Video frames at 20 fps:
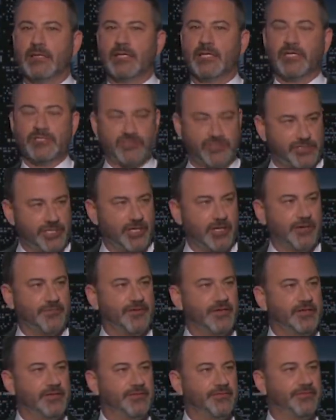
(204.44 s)

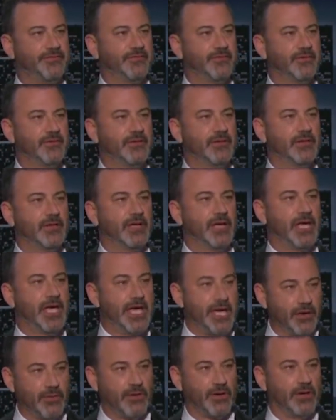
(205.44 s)
conservative
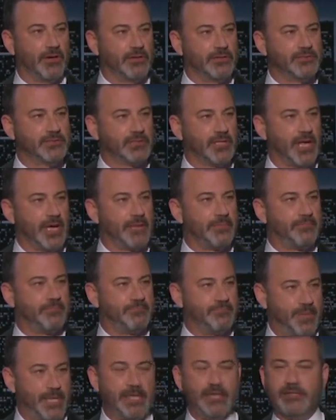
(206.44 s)
heroes like
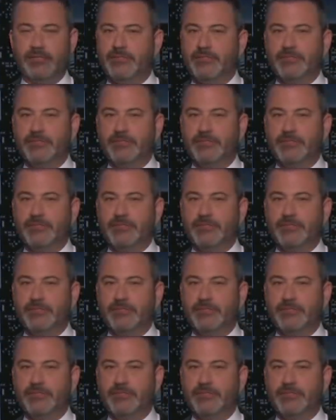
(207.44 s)
Peter